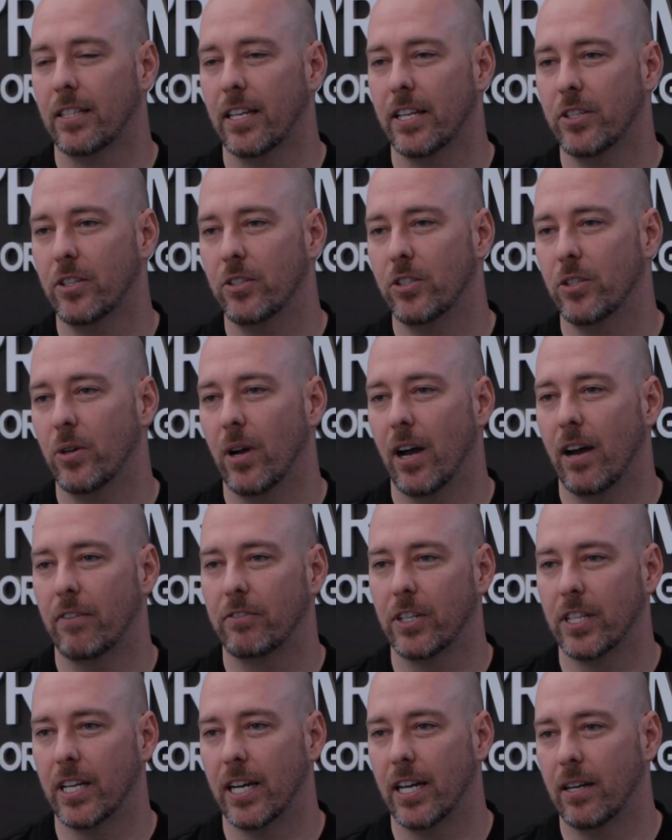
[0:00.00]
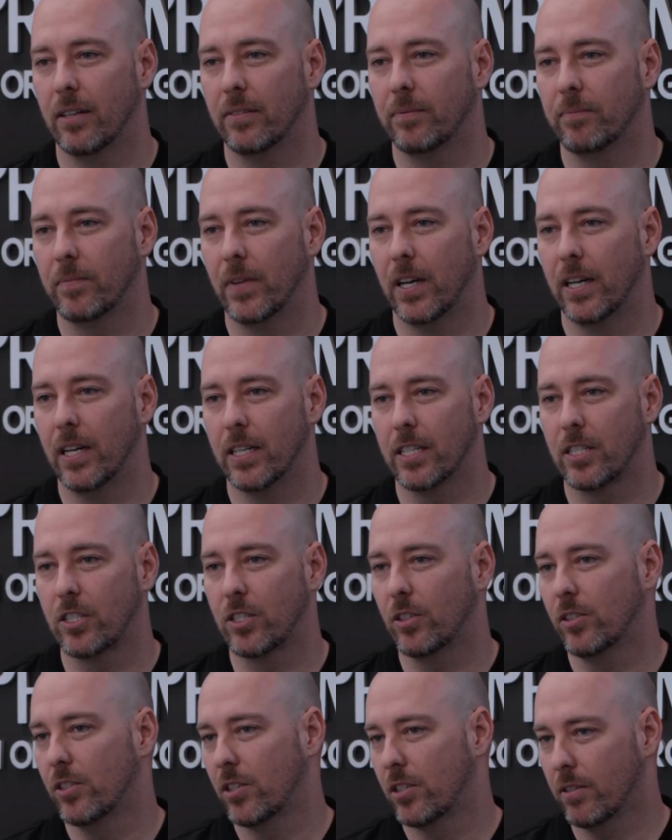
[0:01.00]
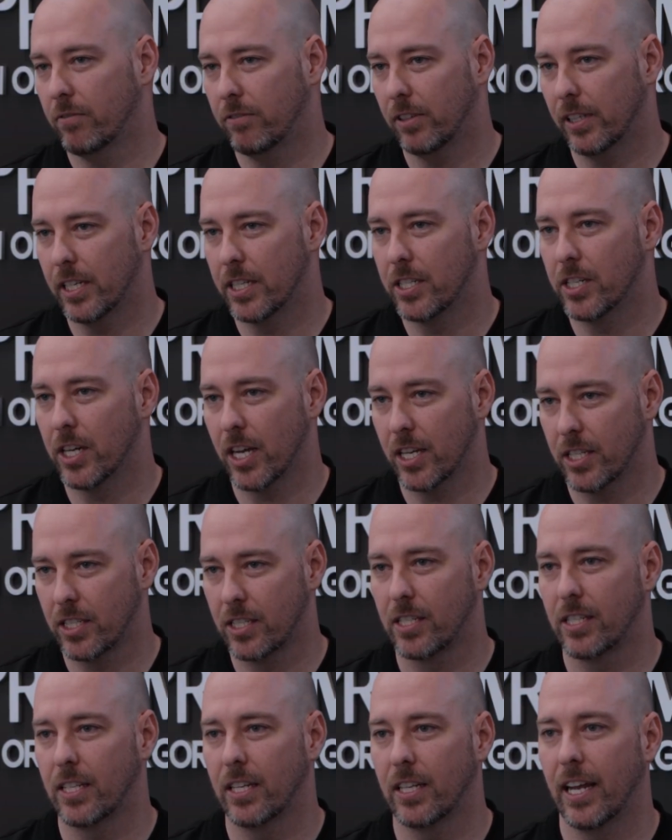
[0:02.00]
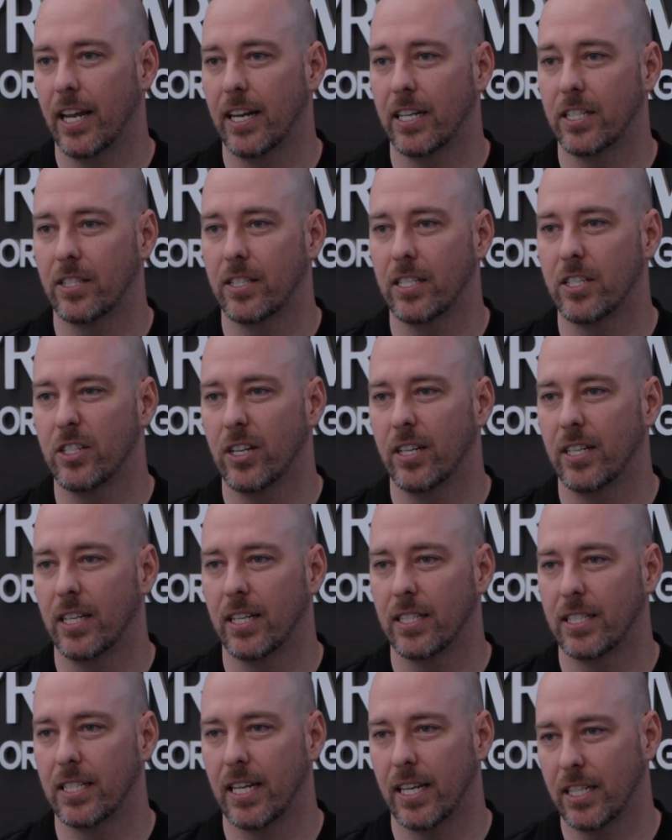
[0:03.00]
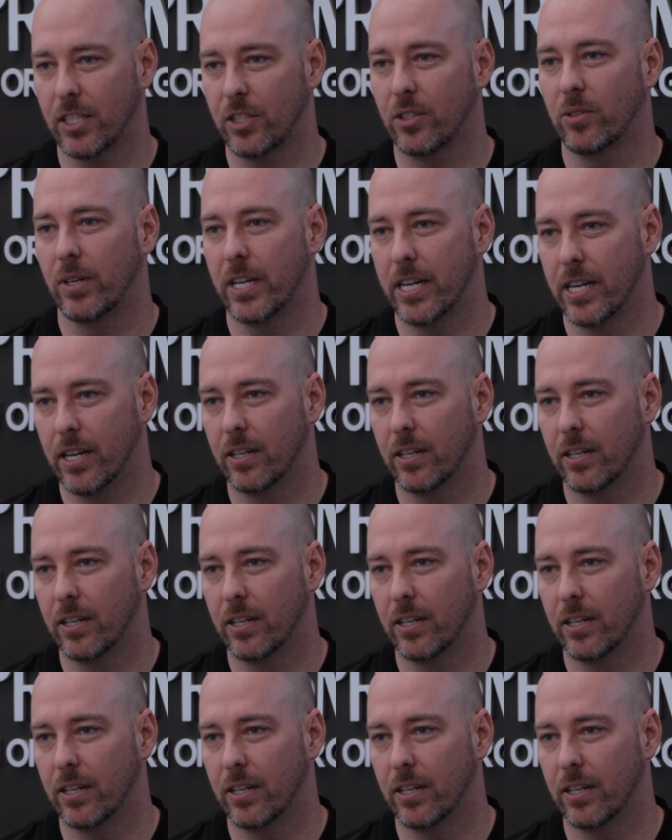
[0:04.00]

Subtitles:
that you do after that, exclusively just anesthesia, and it takes 3